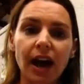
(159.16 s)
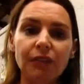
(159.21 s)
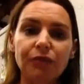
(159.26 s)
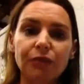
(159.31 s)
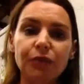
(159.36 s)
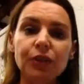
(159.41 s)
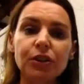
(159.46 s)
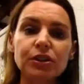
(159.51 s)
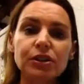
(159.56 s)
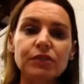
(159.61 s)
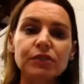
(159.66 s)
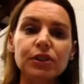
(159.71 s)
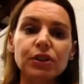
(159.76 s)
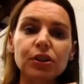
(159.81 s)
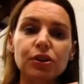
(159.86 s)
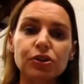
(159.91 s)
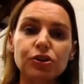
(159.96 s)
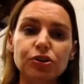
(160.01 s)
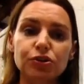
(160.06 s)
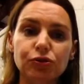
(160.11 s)
For those of you that
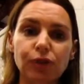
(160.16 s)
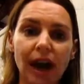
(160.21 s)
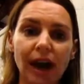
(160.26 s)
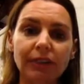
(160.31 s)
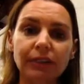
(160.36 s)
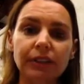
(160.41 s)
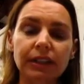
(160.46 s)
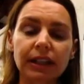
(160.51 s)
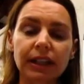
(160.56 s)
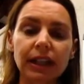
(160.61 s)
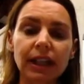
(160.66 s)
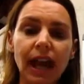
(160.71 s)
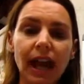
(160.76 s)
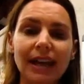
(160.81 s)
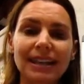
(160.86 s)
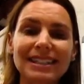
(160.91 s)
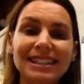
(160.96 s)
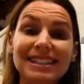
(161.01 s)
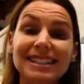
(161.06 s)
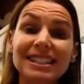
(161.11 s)
are traveling,
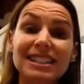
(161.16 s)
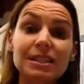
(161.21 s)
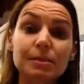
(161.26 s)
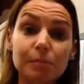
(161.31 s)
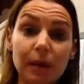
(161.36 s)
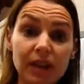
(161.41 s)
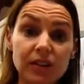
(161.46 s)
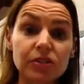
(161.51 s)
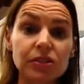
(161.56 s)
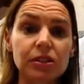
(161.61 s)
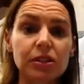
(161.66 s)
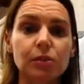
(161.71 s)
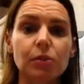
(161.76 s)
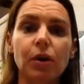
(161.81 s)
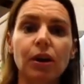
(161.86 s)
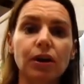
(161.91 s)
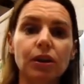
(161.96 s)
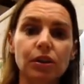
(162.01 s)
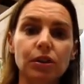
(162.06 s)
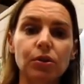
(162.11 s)
I especially
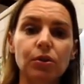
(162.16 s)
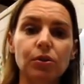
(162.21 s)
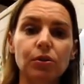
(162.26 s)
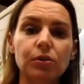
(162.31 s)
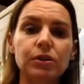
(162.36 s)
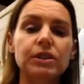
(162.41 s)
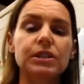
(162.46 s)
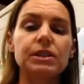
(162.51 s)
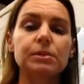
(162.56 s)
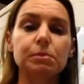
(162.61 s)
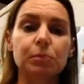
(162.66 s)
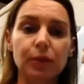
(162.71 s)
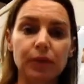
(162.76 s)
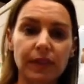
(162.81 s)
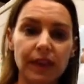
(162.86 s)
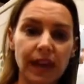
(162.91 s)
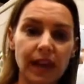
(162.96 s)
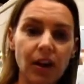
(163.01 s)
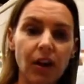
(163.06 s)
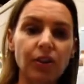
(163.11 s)
want you to put
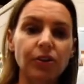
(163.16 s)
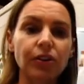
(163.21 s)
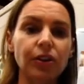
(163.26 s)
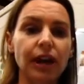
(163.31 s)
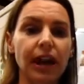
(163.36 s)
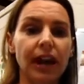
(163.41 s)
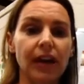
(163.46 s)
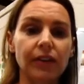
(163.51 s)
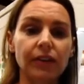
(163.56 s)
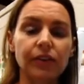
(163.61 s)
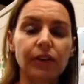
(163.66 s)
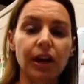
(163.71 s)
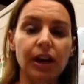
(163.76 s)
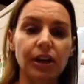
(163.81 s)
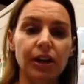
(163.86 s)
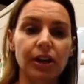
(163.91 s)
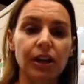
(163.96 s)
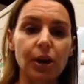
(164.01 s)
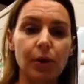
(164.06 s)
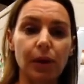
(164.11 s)
that on your calendar and
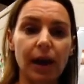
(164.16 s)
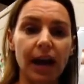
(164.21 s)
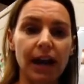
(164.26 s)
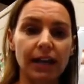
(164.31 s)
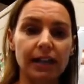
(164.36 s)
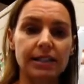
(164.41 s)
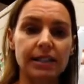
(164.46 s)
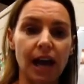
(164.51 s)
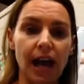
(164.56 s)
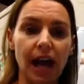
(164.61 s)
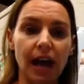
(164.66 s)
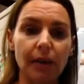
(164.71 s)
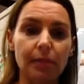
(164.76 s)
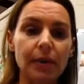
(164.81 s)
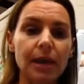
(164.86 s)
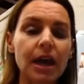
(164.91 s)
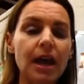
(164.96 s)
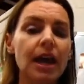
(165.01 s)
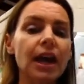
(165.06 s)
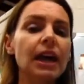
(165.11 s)
to know ahead of time.
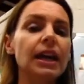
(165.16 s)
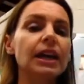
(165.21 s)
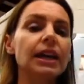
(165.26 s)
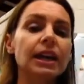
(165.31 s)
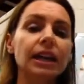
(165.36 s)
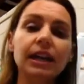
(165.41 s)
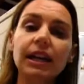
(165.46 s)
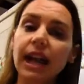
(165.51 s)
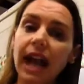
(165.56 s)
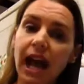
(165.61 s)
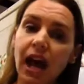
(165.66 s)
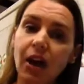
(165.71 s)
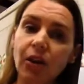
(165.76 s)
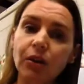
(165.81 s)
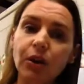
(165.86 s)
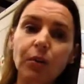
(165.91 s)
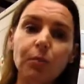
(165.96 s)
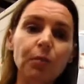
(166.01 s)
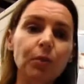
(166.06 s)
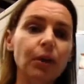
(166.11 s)
Get it out,
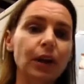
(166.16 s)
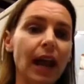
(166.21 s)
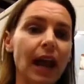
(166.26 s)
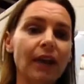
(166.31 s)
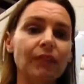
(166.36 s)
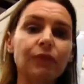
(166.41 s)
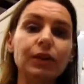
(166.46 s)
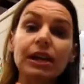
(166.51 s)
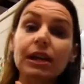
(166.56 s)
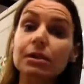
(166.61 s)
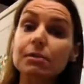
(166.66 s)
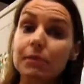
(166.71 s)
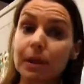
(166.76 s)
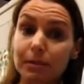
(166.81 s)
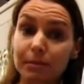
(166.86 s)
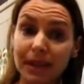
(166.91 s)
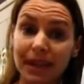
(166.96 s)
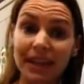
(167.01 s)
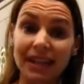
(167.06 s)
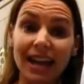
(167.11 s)
put every
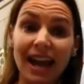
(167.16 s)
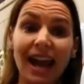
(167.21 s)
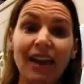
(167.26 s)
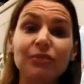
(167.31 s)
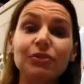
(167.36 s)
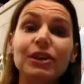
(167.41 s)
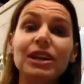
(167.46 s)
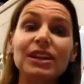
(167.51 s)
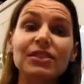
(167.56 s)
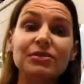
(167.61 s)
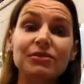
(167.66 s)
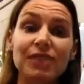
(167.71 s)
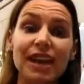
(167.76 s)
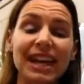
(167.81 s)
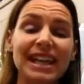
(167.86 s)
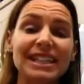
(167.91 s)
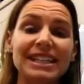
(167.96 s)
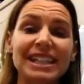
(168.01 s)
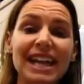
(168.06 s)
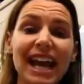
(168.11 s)
commitment, every
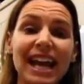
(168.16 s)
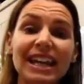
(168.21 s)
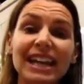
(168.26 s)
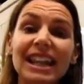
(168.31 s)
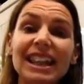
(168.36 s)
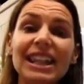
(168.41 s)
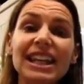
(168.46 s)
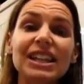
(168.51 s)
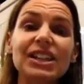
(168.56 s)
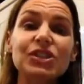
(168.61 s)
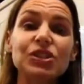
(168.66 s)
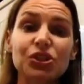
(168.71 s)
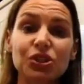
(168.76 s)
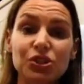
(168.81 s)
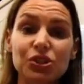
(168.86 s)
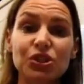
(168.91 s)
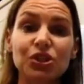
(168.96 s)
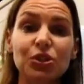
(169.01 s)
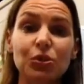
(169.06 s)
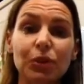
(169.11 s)
event, anything that you're
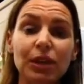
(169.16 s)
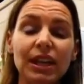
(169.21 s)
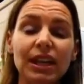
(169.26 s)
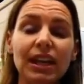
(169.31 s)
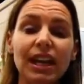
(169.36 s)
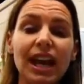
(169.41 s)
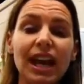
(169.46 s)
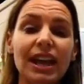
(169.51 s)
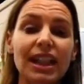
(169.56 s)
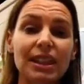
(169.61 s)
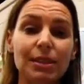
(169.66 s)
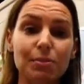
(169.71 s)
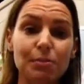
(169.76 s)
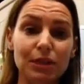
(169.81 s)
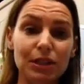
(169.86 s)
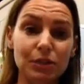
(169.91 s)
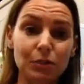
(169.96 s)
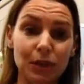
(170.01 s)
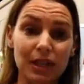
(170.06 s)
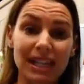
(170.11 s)
doing, and
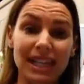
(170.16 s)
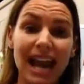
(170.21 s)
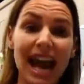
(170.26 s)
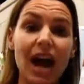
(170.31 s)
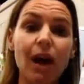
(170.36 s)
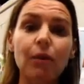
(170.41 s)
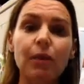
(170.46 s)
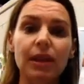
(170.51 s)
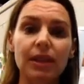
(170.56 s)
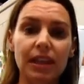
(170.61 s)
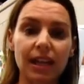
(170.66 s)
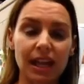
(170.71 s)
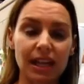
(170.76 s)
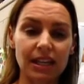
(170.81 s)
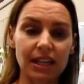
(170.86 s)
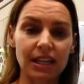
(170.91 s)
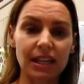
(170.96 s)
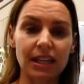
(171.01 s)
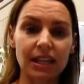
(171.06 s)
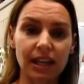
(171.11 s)
between now and the
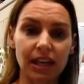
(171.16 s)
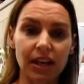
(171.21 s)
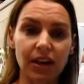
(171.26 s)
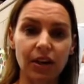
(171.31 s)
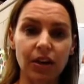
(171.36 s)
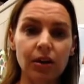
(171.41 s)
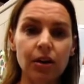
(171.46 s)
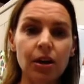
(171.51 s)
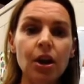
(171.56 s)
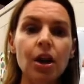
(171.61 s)
end of the year,